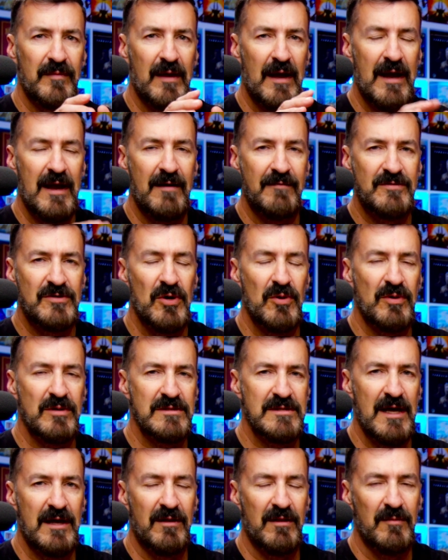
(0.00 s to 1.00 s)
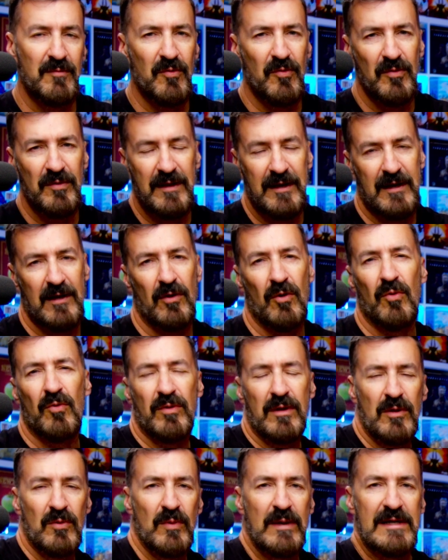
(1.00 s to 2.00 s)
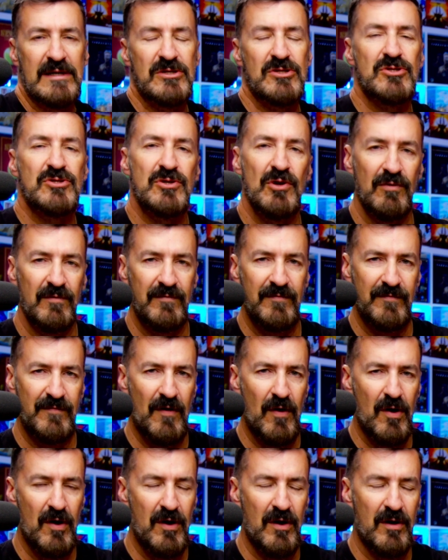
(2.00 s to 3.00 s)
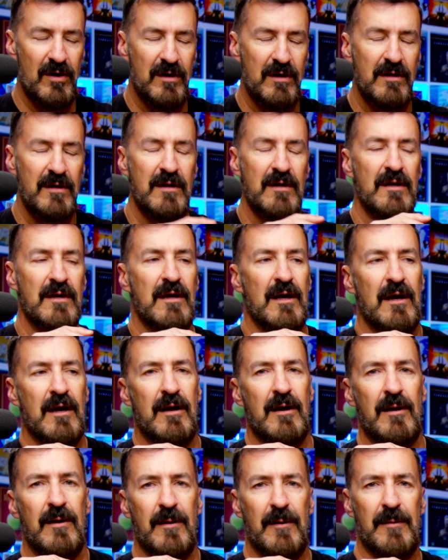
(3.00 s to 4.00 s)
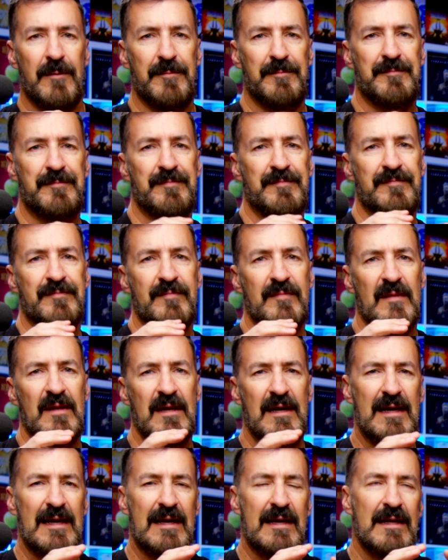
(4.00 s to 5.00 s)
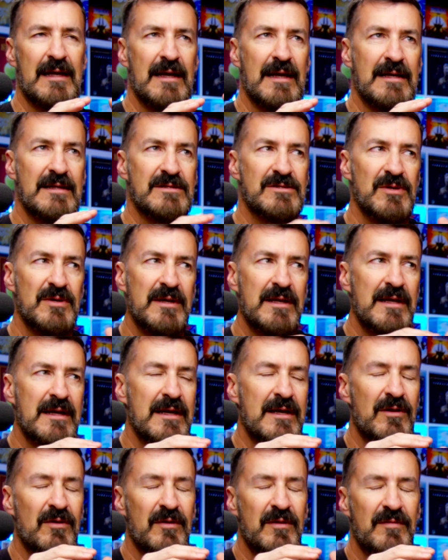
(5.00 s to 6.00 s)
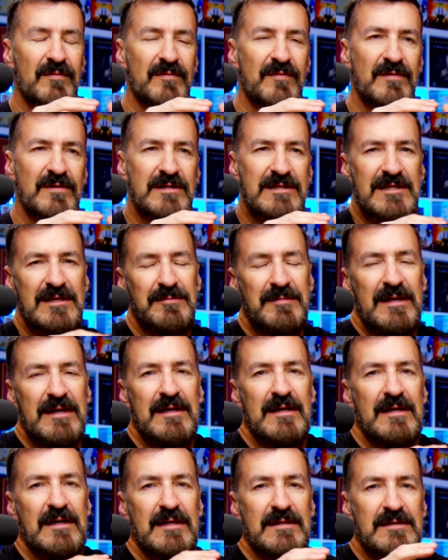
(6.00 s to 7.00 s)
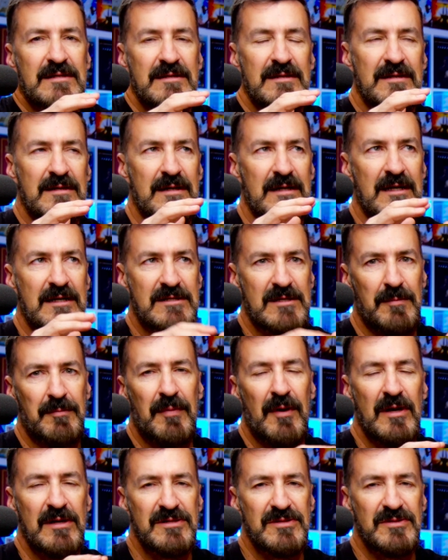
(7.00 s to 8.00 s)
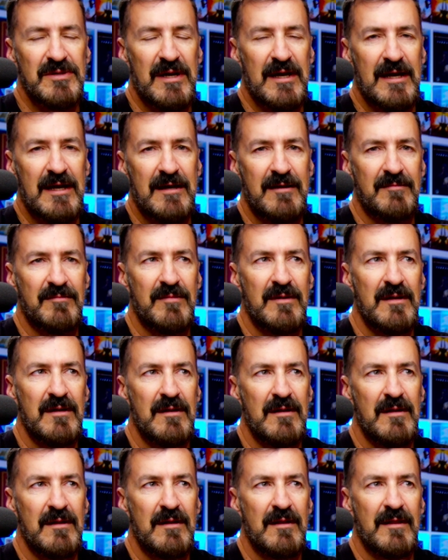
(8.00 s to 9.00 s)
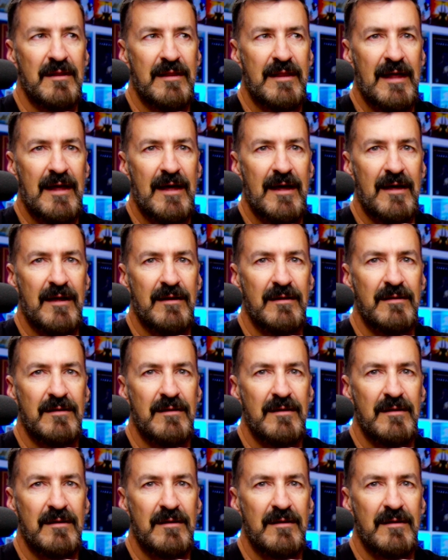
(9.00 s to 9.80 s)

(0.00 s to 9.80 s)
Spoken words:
I have tokens out on the board that can only reach so far. And so, to me, it's a puzzle game that